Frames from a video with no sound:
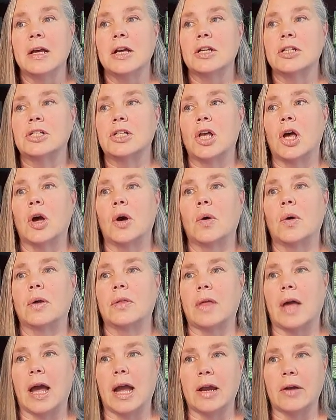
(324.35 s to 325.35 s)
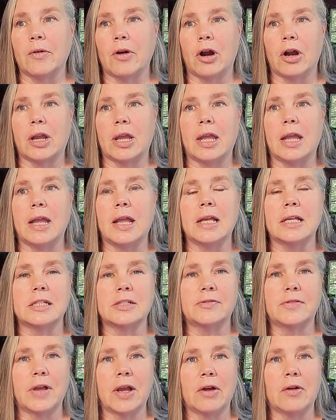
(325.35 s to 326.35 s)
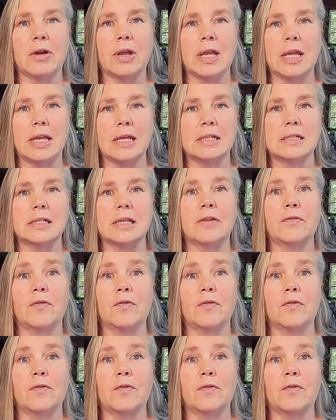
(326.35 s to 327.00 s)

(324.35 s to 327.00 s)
So the hierarchy is very easy